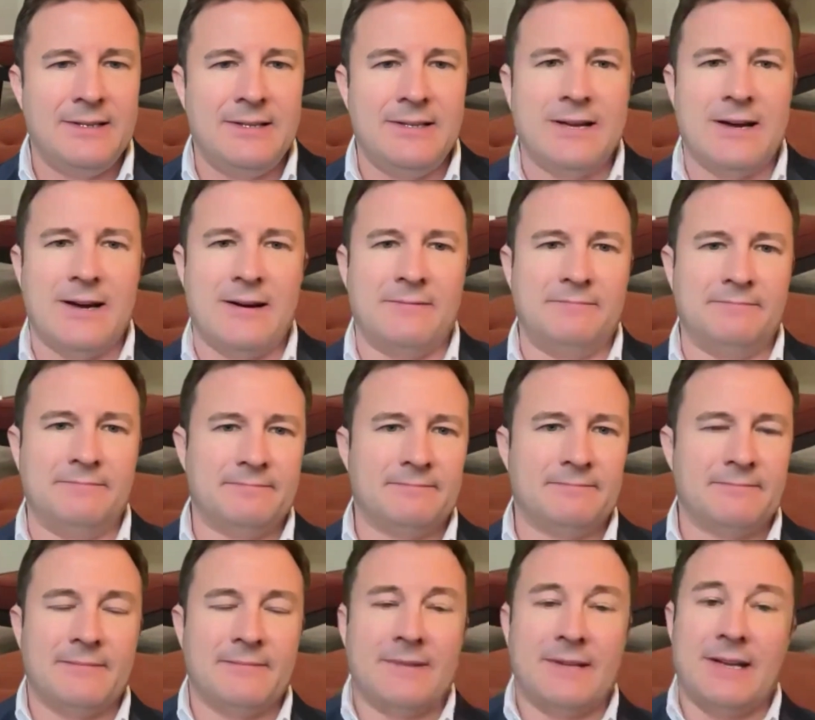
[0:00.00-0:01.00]
Yeah,
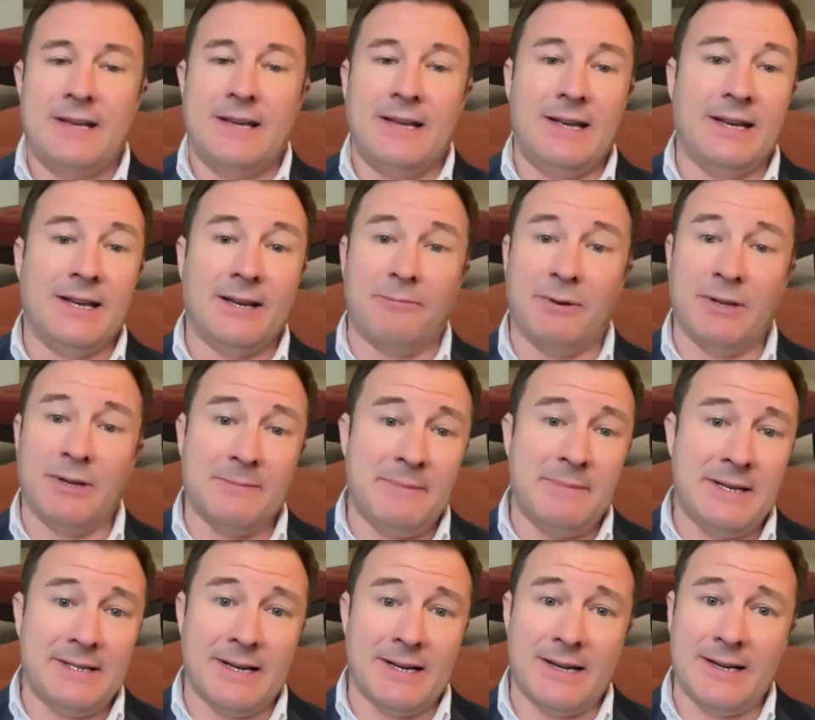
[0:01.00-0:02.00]
it can really
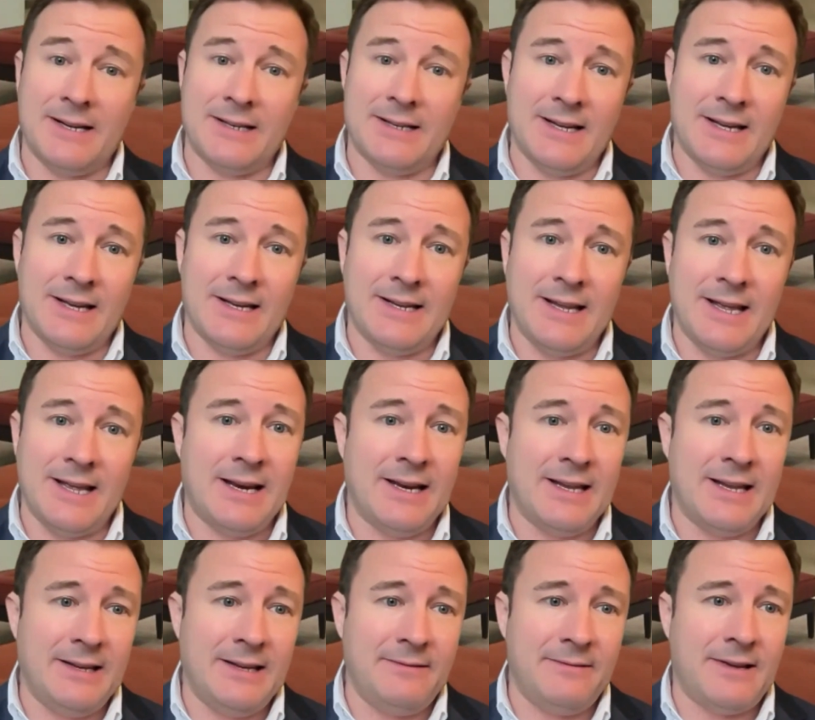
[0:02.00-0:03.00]
be done at
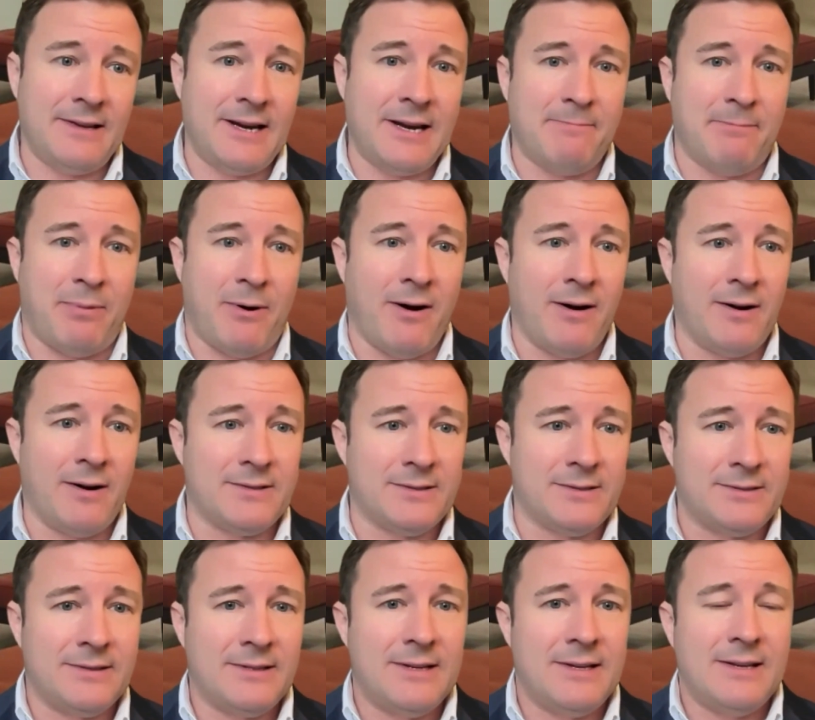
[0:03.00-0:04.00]
any part.
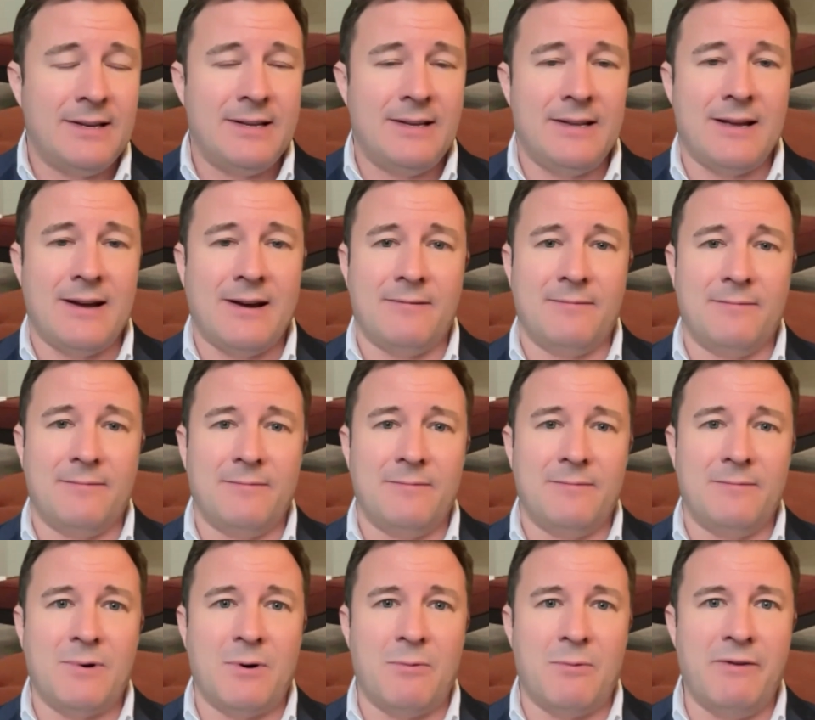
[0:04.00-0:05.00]
Yeah,
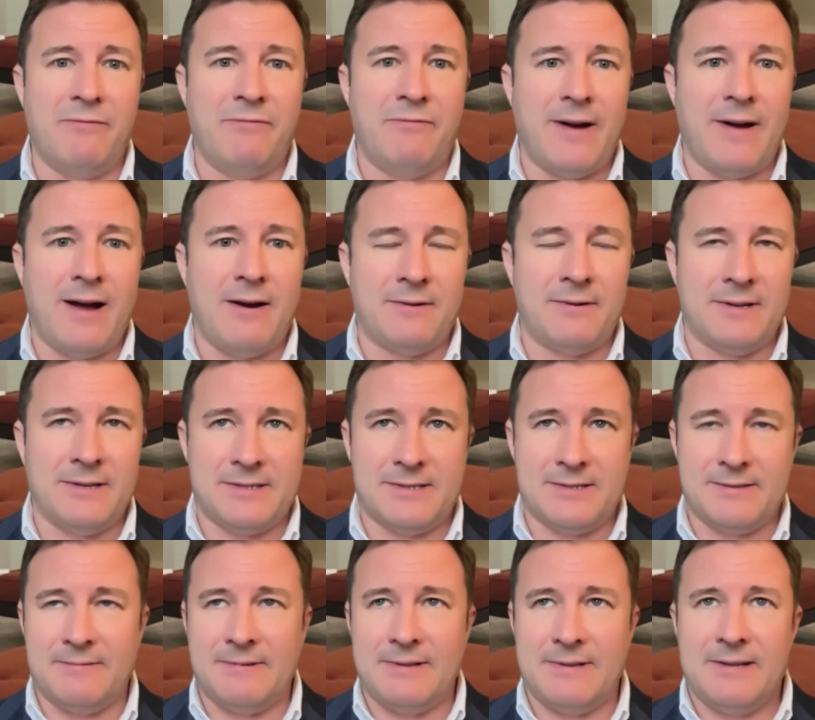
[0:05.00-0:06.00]
what we've found
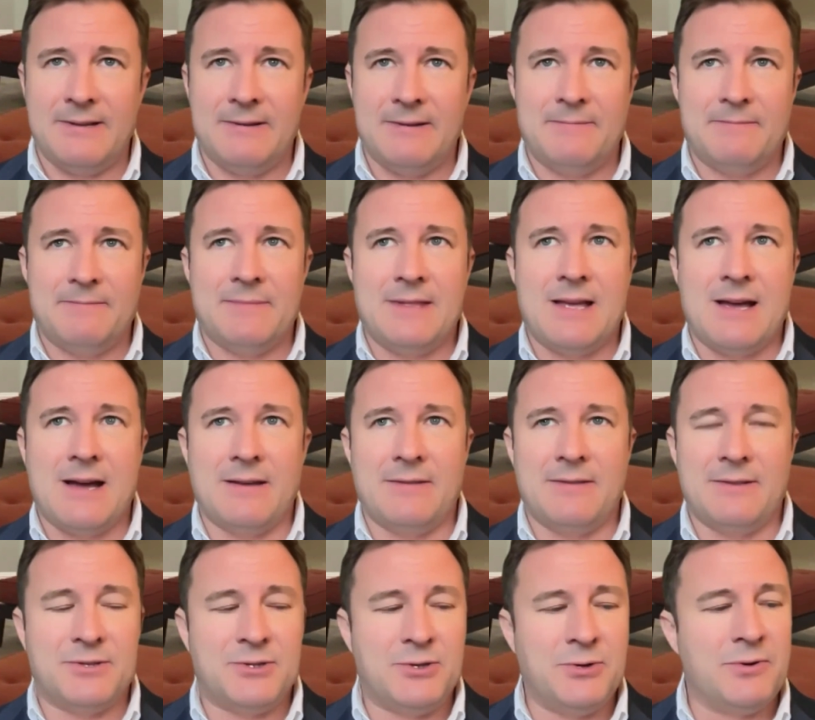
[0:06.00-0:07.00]
is
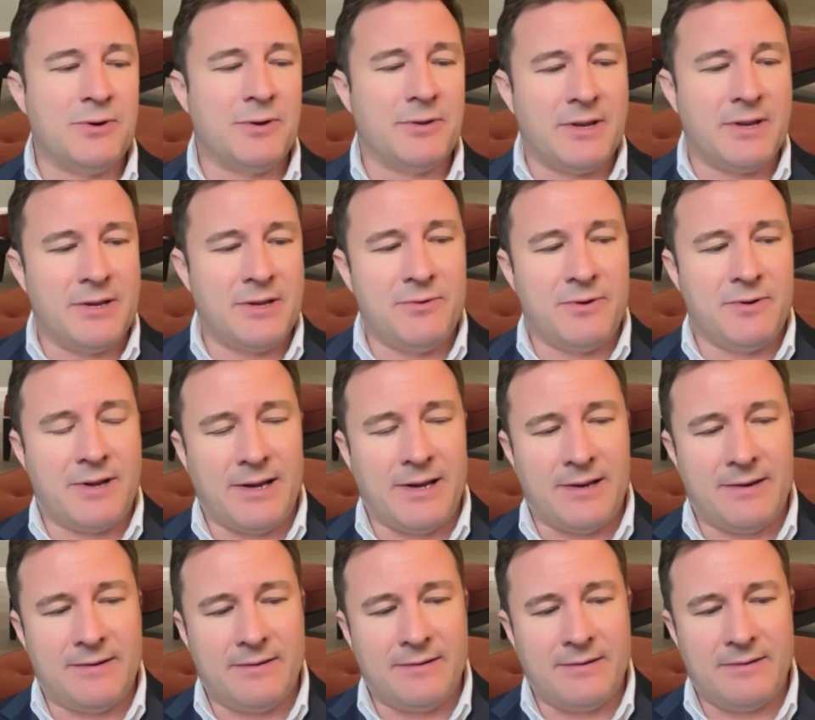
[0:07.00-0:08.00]
the sooner that you
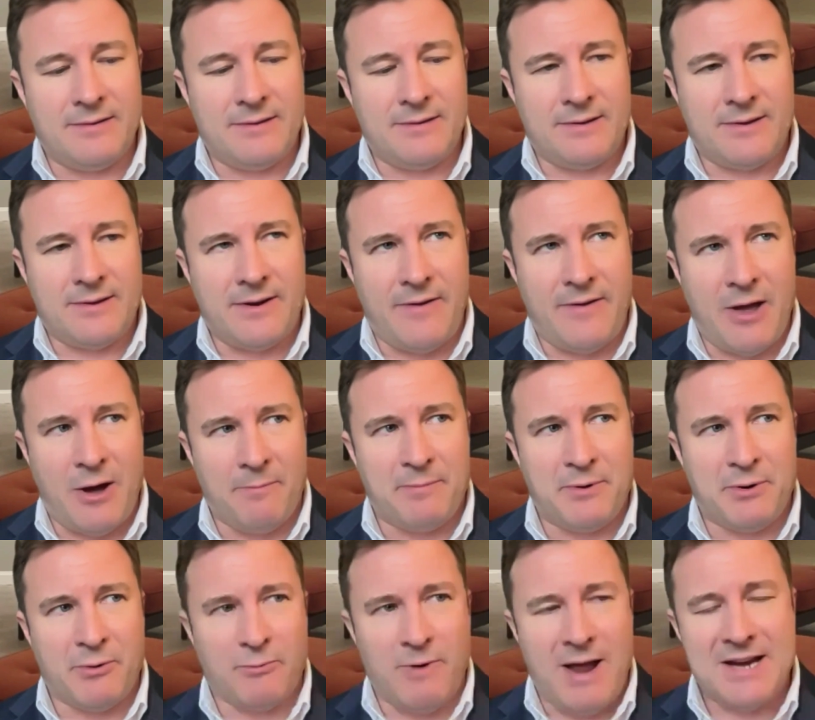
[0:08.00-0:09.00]
can kind of help
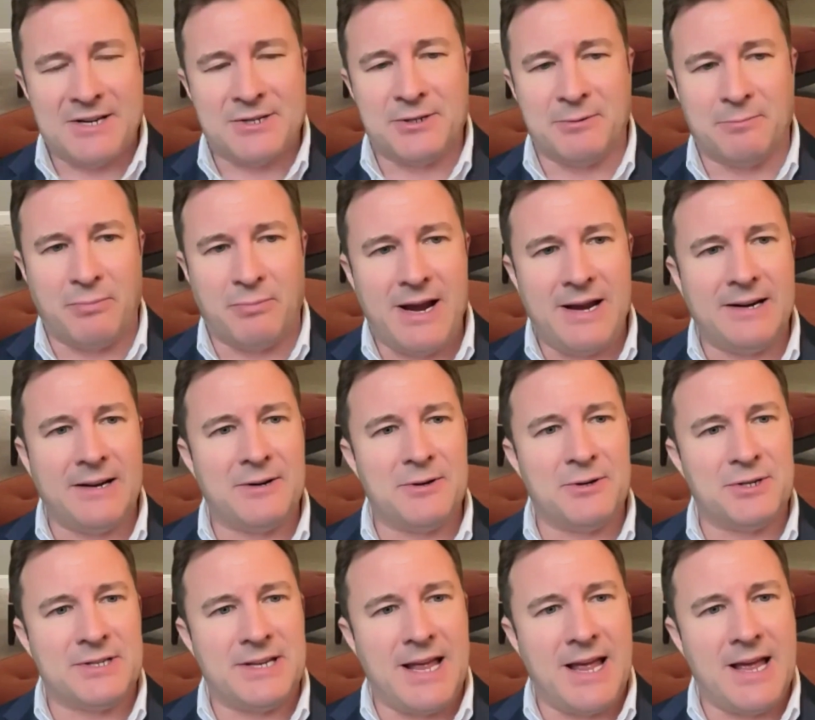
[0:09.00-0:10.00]
your rational brain
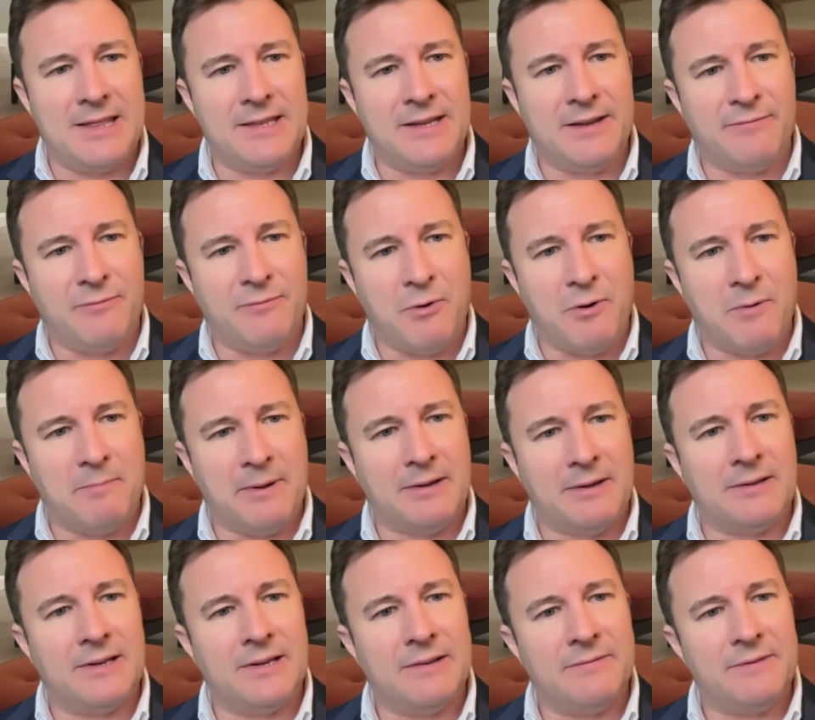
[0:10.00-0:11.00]
understand the
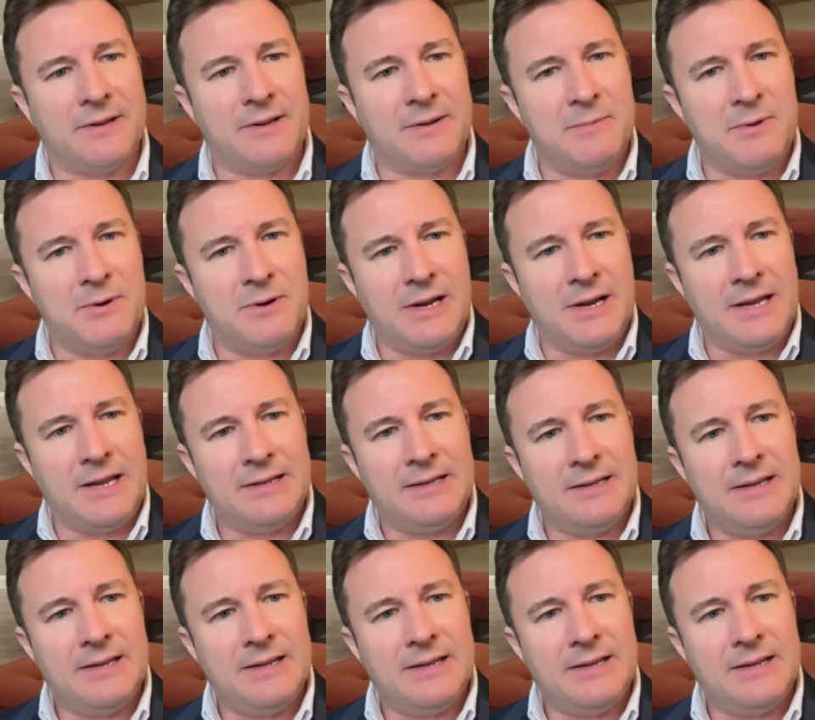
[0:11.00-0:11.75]
affordability of the community,